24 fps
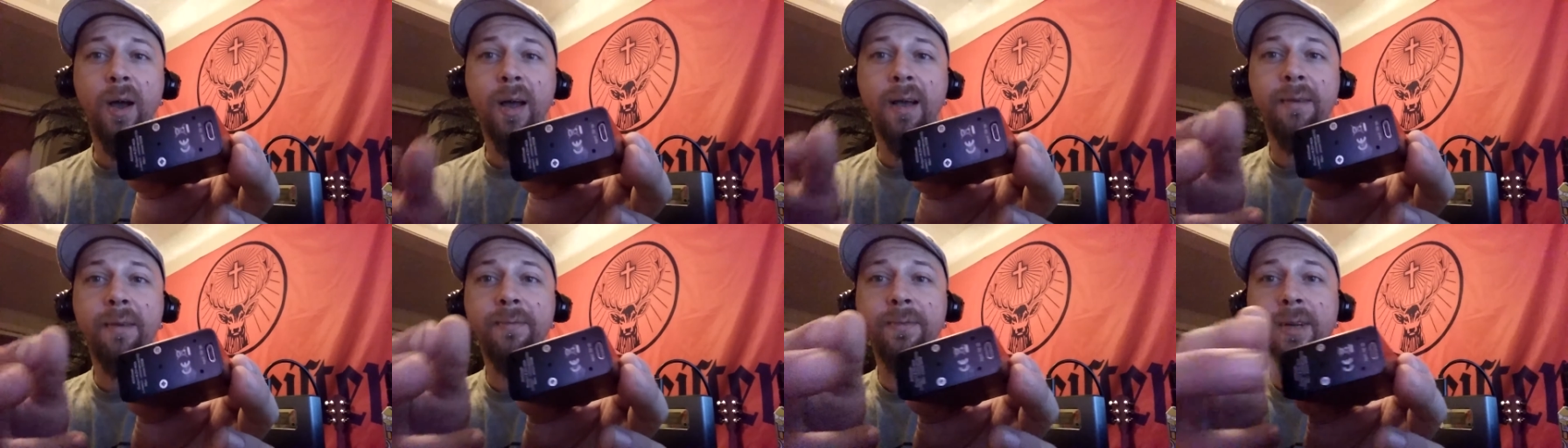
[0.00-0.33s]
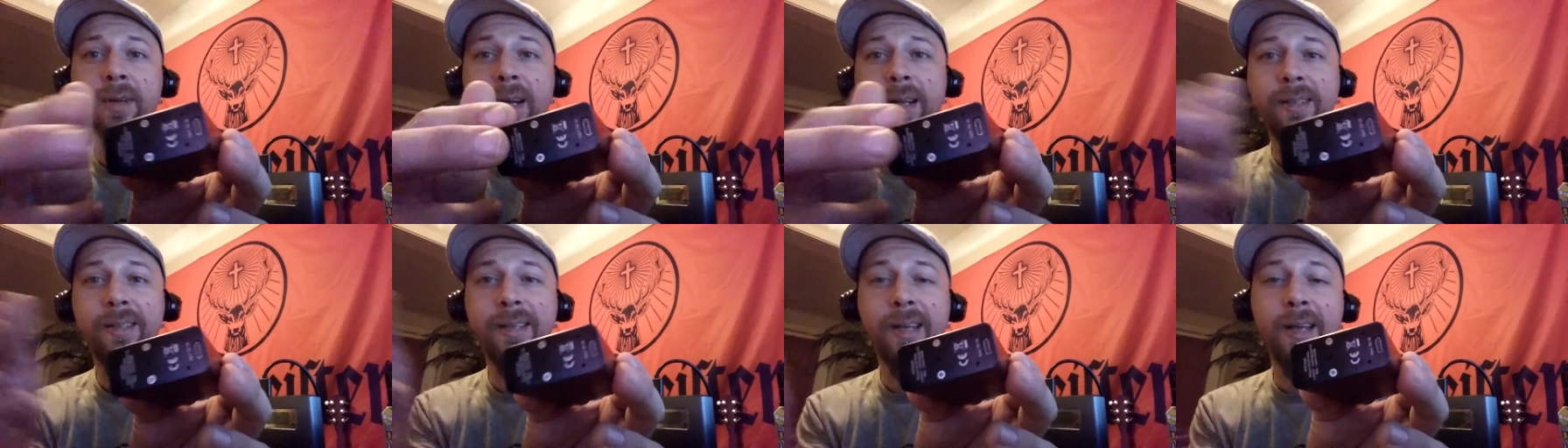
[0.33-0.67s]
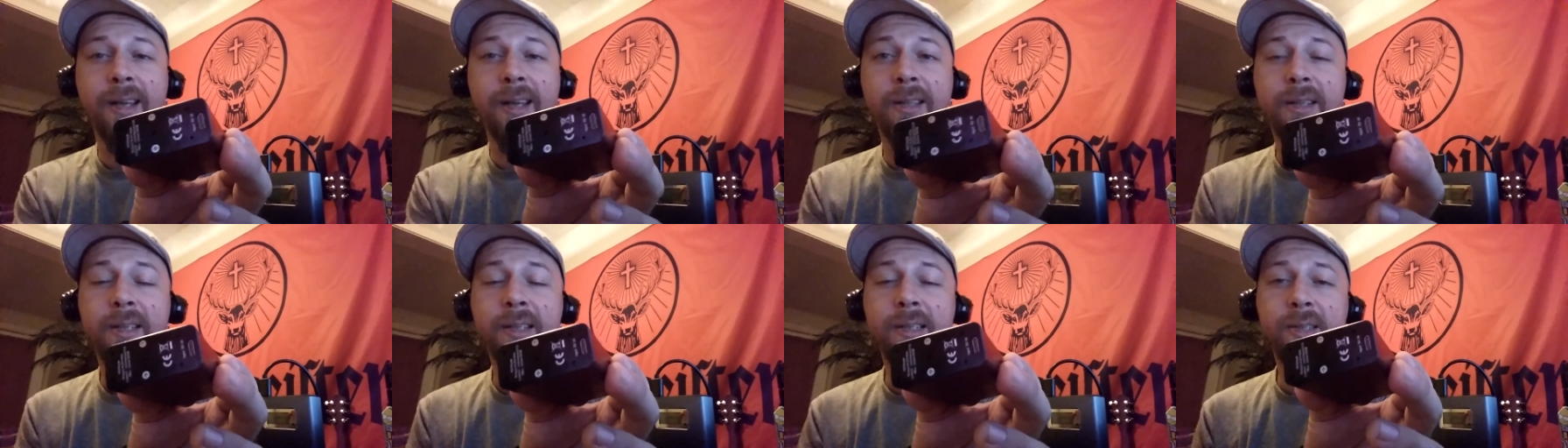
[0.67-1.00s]
I have not
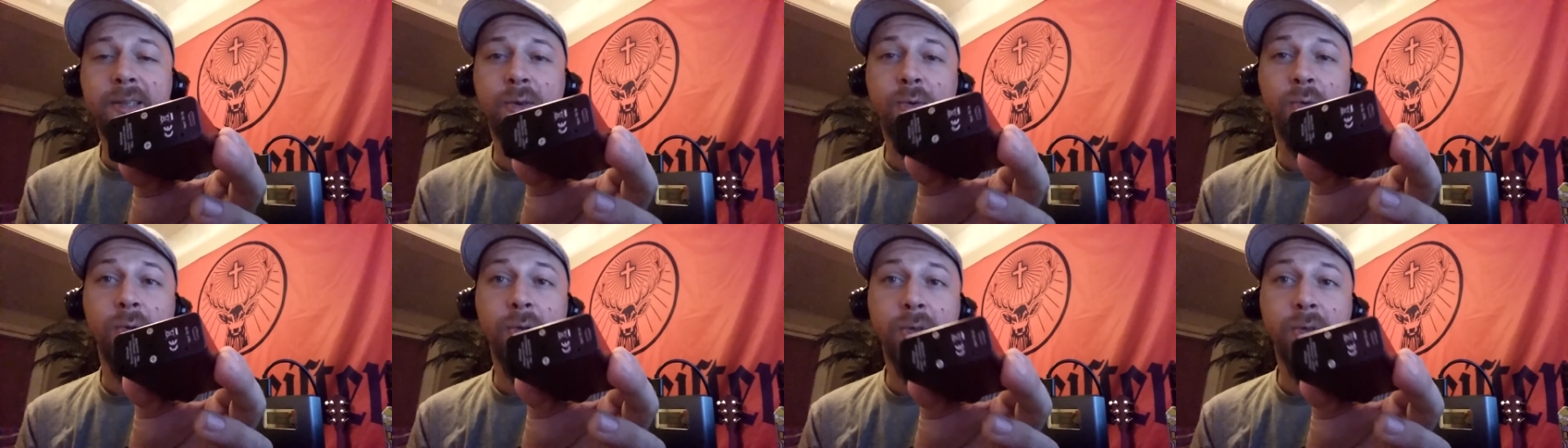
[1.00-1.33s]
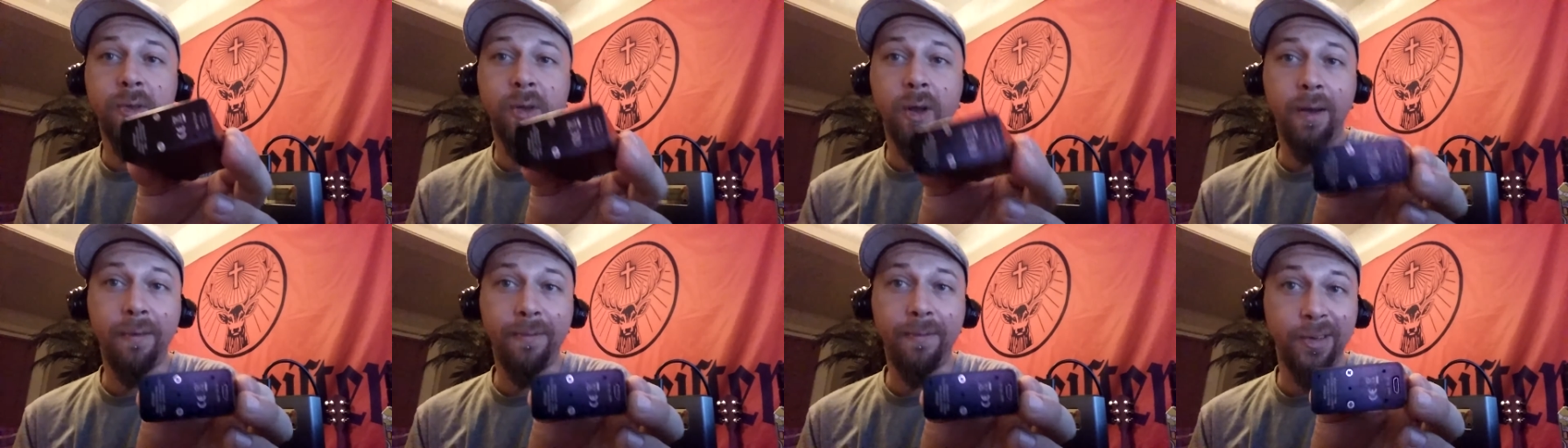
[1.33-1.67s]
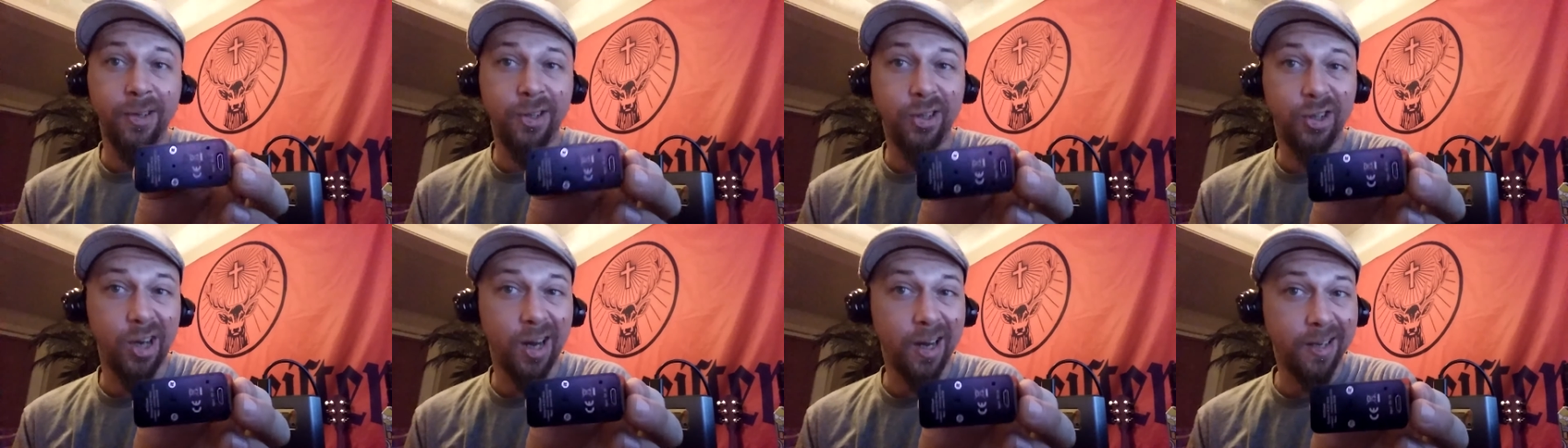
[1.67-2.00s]
taken these screws off
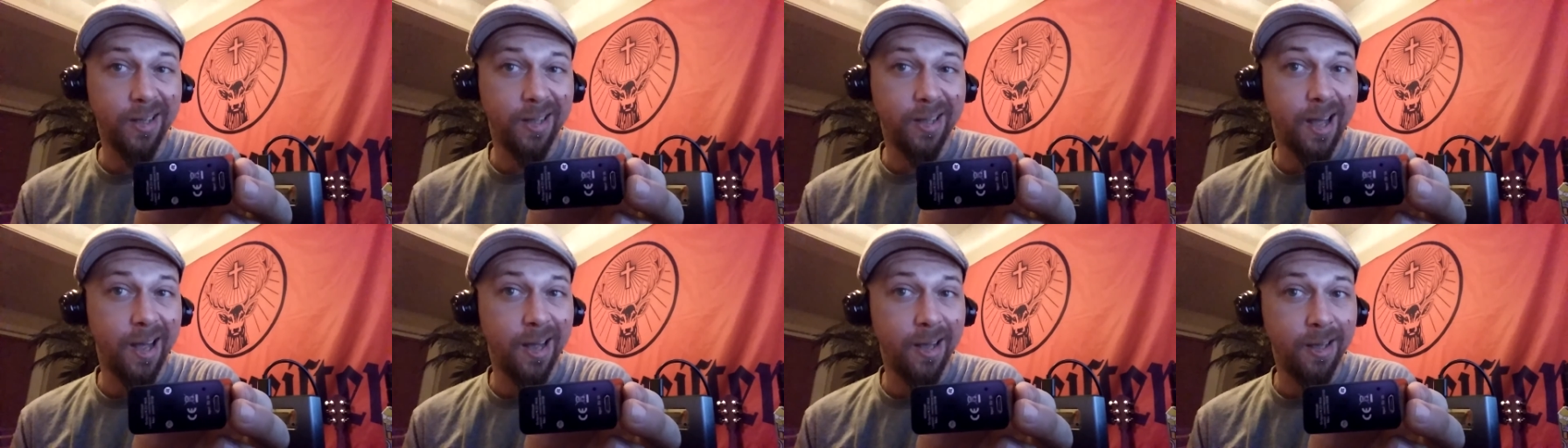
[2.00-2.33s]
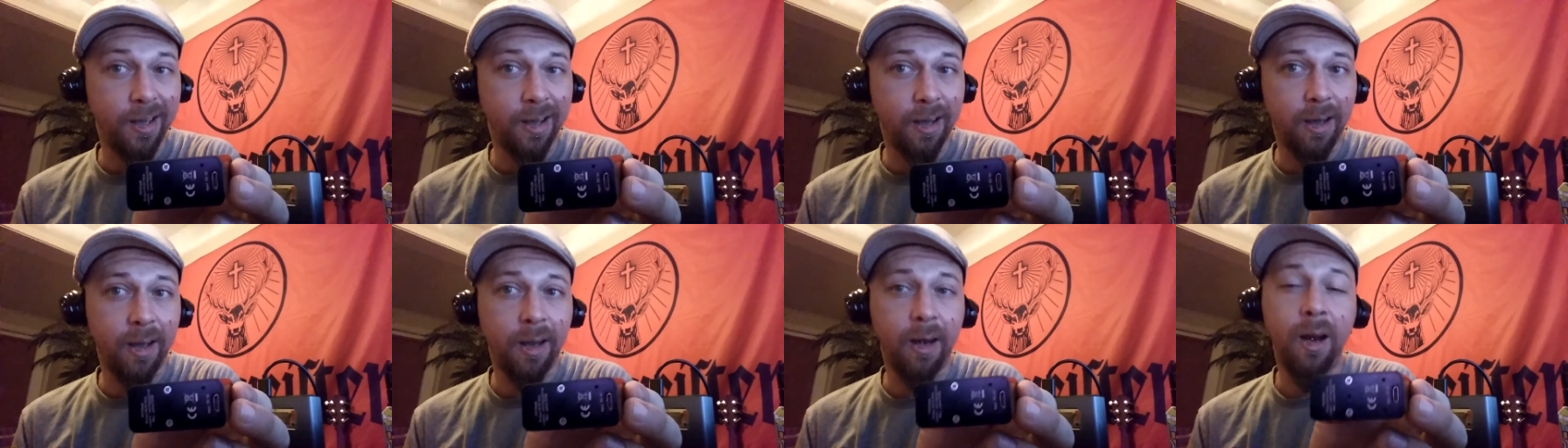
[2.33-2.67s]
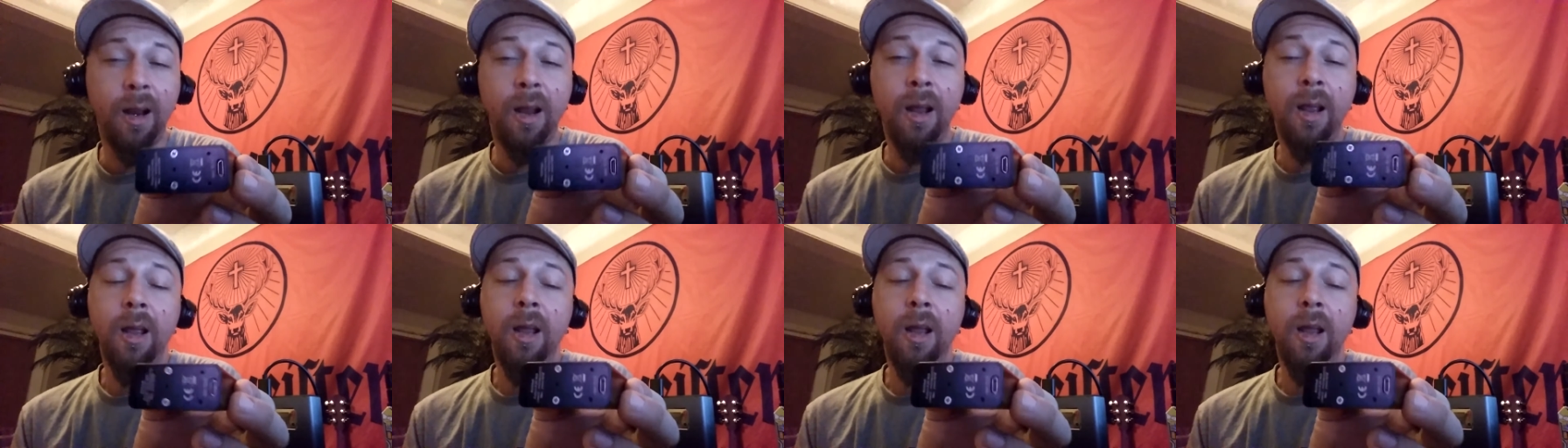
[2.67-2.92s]
and checked that yet.